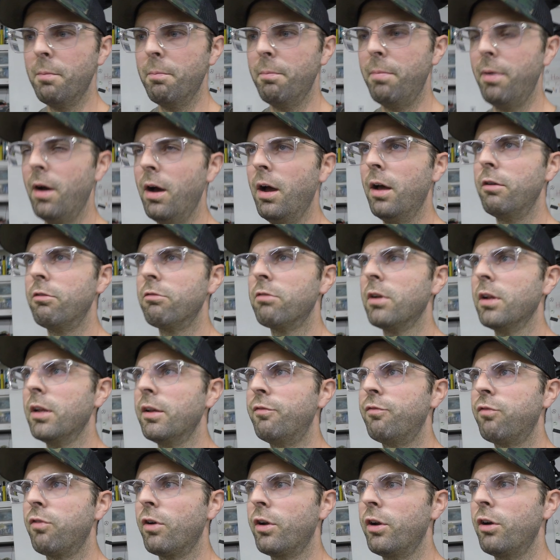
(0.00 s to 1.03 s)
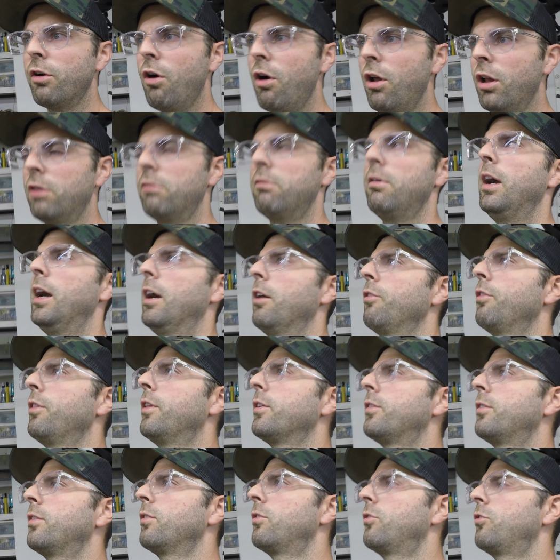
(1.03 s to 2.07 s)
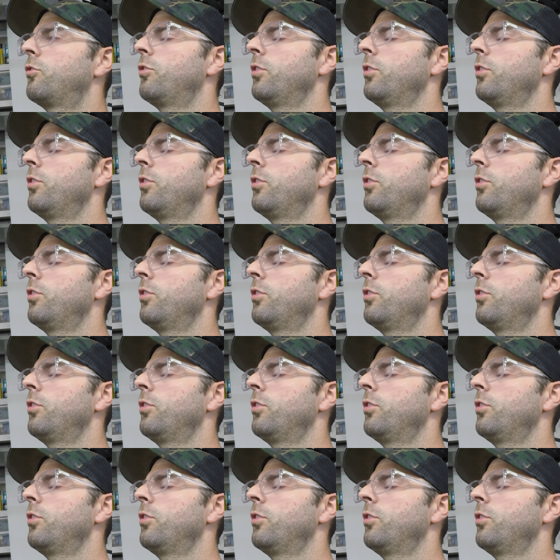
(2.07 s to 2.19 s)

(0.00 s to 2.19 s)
But really for your all around, this has